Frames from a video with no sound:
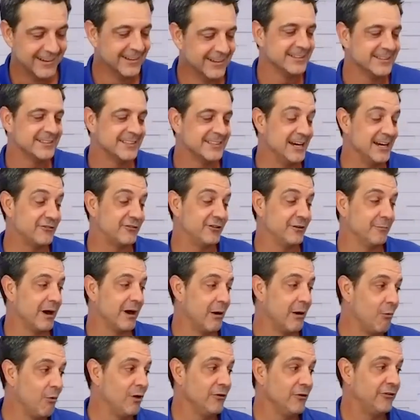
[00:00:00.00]
session, but I
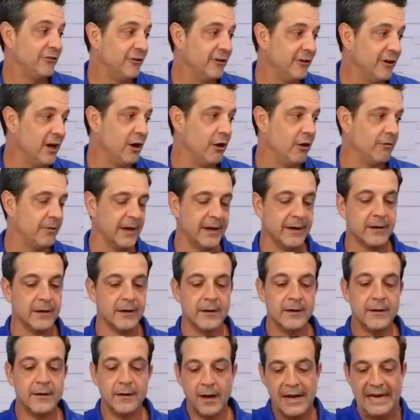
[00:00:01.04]
want you to know that
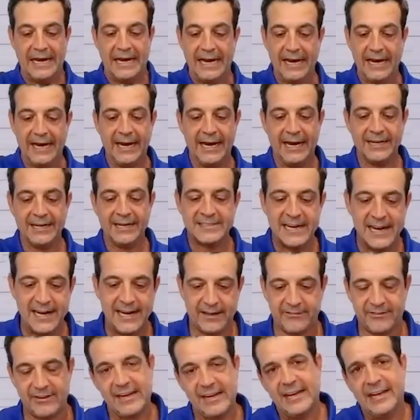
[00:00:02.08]
it
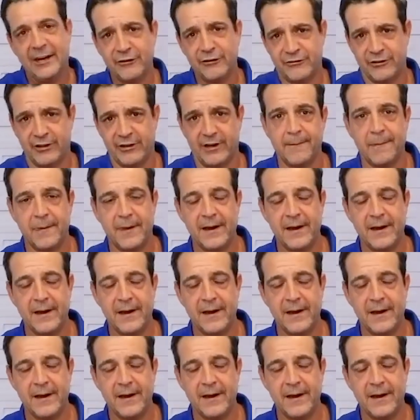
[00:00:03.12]
takes energy.